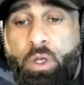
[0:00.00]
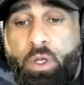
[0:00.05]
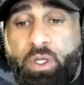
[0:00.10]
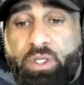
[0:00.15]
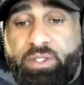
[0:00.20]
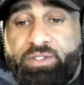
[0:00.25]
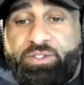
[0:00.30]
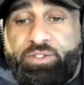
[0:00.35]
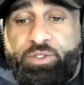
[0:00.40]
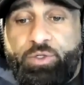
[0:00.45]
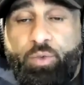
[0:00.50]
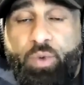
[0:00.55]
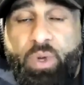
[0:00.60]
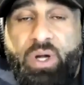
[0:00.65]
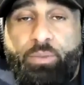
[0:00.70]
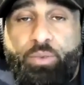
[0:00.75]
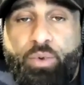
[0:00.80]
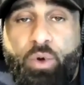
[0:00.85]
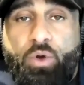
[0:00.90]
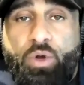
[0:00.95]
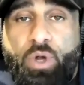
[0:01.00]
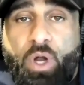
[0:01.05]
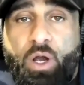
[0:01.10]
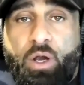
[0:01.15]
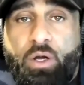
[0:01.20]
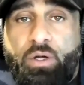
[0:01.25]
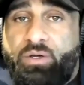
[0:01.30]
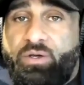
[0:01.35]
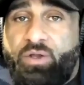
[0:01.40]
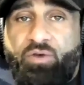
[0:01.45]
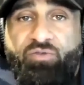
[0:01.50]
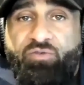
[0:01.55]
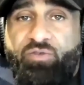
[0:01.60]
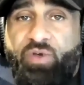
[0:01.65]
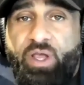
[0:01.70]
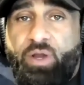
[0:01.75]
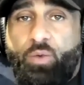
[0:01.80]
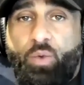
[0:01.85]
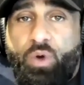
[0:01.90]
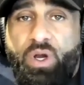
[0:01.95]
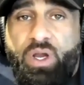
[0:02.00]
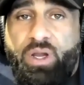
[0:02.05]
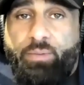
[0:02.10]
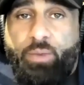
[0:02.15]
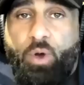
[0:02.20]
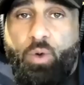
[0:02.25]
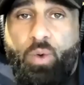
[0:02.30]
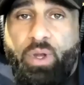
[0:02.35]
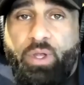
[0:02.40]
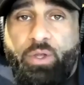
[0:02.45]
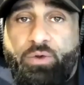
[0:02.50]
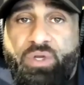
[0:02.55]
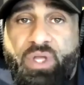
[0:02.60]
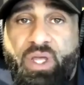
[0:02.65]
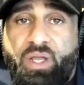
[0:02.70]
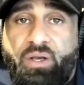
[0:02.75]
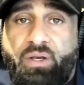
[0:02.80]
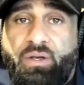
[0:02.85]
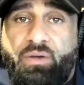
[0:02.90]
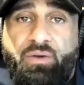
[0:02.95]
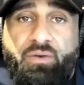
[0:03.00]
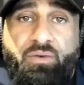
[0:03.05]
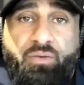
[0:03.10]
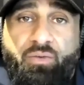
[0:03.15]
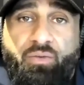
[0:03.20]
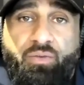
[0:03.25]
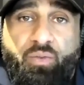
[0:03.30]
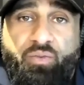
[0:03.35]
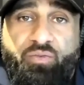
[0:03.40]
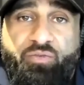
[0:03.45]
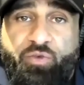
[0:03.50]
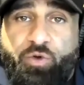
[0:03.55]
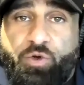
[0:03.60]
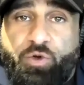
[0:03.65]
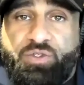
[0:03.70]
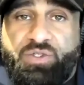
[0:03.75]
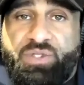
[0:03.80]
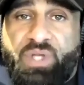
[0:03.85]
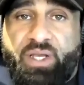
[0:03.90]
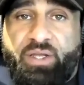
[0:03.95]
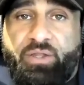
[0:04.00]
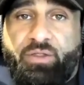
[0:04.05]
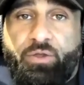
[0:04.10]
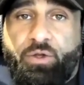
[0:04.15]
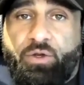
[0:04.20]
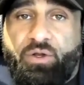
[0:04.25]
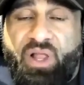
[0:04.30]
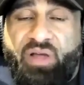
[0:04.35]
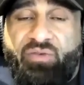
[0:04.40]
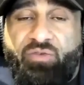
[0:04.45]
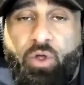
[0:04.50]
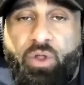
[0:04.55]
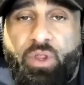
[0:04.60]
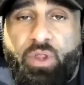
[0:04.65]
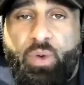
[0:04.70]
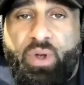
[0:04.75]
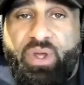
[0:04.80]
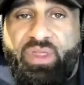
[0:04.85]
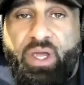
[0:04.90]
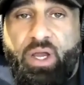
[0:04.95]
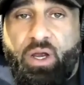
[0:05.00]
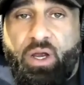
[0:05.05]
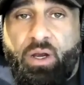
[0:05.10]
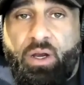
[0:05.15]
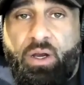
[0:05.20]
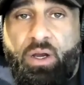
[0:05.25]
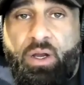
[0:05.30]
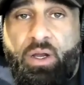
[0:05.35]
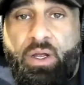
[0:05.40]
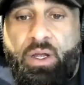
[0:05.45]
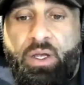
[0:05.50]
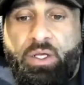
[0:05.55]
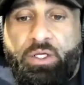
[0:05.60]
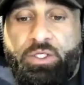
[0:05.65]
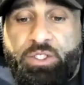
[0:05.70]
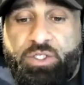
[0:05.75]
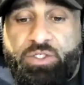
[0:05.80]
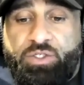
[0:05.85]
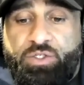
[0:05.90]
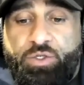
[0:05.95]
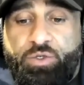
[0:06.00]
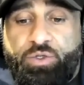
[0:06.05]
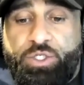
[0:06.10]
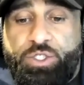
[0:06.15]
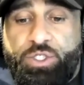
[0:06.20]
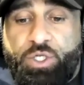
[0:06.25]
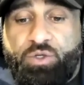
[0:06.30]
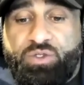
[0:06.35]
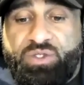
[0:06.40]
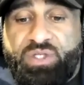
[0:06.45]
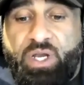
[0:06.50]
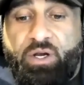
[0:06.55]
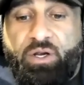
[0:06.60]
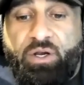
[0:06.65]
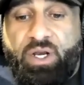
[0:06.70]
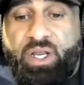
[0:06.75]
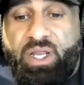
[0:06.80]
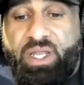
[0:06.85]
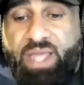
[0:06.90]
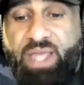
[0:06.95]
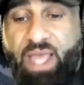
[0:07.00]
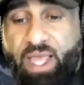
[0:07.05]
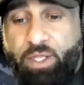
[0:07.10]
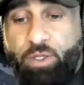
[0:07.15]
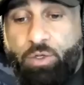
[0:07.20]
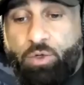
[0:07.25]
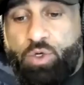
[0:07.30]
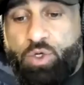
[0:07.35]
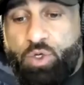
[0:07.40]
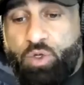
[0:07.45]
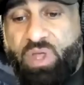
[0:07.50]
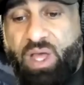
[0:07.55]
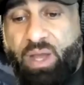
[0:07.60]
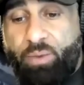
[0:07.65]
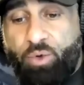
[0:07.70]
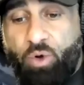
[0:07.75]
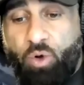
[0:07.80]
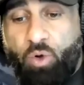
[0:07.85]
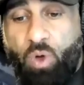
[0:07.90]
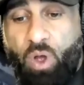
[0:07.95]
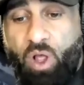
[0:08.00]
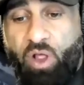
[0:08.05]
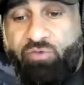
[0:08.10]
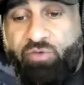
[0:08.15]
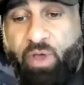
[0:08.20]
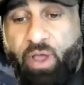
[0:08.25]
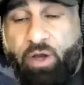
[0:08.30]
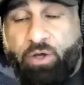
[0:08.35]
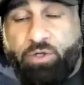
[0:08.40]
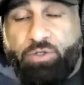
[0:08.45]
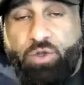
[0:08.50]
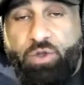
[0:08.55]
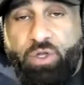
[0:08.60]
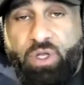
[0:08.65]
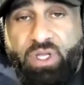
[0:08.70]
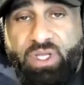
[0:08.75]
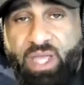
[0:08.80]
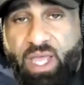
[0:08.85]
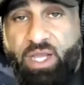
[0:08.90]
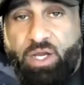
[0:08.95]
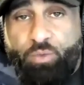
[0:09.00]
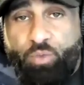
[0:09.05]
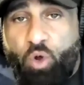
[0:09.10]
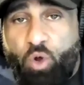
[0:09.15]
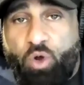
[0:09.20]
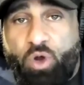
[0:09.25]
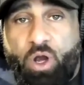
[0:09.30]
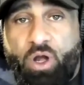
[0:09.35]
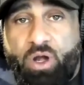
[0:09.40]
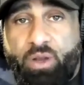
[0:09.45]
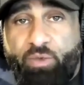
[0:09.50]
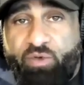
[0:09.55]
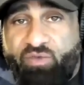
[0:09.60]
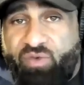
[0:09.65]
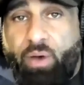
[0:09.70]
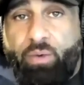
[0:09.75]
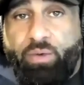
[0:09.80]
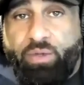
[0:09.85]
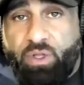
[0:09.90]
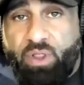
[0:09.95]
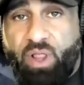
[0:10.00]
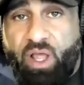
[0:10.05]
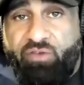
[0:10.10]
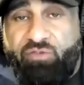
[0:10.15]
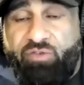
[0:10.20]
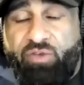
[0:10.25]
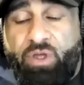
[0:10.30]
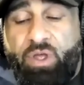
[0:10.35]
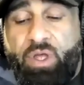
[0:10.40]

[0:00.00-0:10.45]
is to win a pro card, don't fucking worry about what you did first, second, third level on the way there. Just do the shows that are going to get you to that pro qualifier so you can get your pro card and move on with your life.